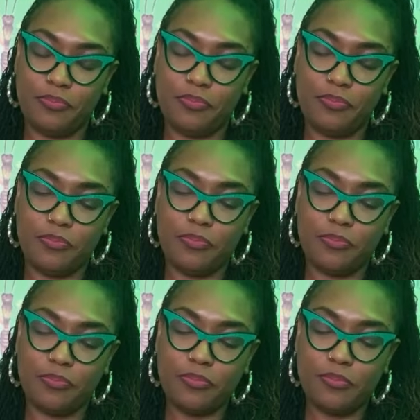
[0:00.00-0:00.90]

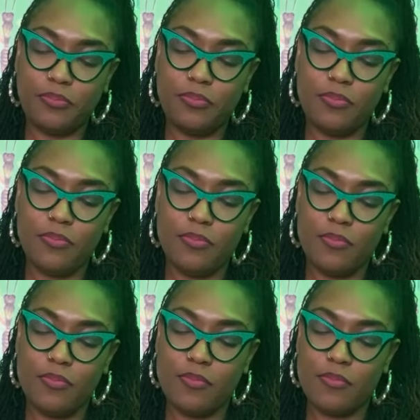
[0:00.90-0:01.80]

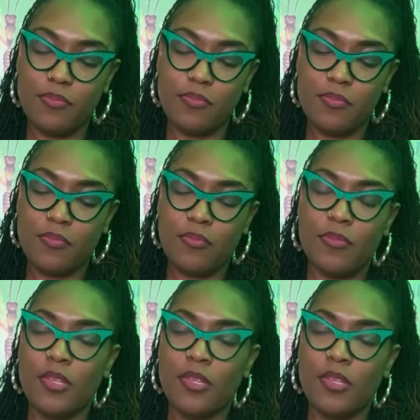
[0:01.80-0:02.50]
[no speech]